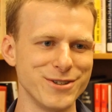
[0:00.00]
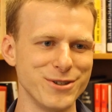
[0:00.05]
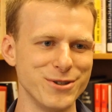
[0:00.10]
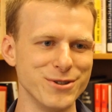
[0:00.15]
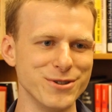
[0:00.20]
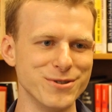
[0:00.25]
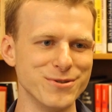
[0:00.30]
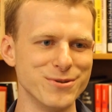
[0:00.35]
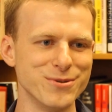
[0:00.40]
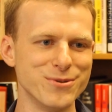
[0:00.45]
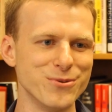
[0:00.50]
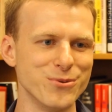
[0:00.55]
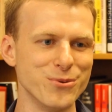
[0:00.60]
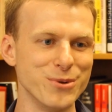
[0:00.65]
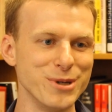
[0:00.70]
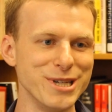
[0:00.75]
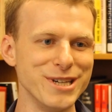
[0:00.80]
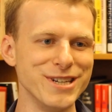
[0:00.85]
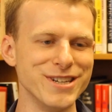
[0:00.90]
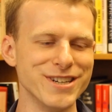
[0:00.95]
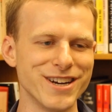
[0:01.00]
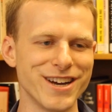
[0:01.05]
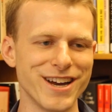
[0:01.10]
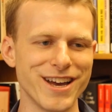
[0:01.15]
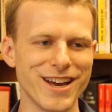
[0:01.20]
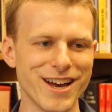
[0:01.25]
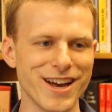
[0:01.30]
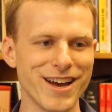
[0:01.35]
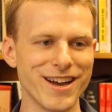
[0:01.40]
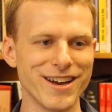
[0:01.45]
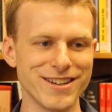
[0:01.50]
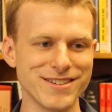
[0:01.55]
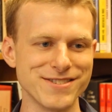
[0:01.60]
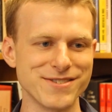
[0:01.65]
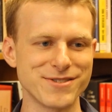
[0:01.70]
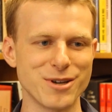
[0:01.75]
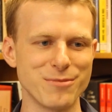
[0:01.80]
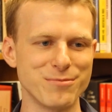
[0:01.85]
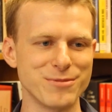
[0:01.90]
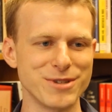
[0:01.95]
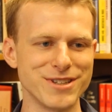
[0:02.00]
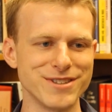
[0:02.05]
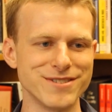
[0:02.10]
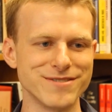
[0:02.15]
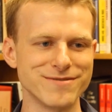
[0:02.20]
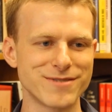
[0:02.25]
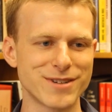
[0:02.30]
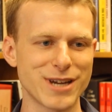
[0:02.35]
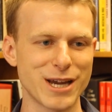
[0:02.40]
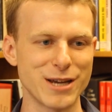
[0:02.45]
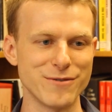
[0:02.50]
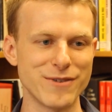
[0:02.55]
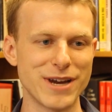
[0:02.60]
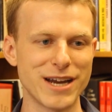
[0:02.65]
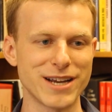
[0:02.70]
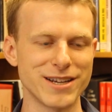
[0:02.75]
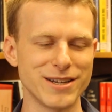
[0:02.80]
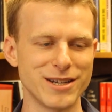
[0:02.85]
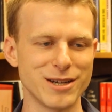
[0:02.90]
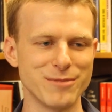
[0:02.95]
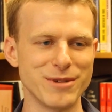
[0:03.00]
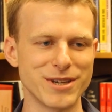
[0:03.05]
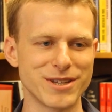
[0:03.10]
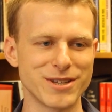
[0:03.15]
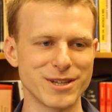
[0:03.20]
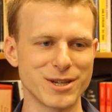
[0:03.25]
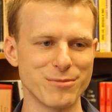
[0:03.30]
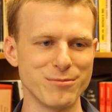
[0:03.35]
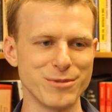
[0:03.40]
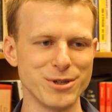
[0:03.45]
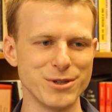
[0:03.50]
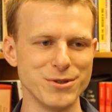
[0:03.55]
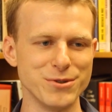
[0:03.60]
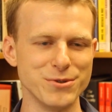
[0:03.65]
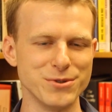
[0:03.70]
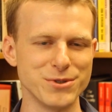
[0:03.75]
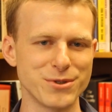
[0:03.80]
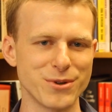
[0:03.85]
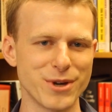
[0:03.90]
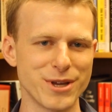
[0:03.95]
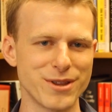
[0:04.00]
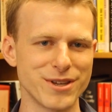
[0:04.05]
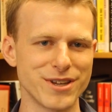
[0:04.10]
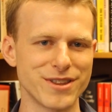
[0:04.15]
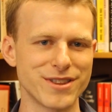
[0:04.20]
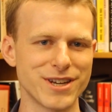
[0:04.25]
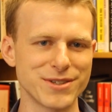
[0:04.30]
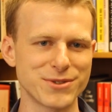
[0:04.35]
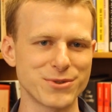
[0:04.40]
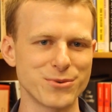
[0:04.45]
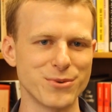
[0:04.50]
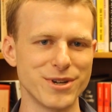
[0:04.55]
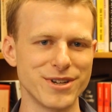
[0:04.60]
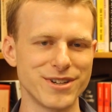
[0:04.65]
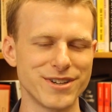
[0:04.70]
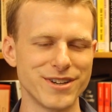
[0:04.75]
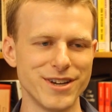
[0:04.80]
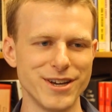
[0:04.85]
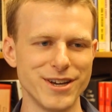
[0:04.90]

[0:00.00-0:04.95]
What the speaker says: good read and something kind of academic that can be used. So I think that's what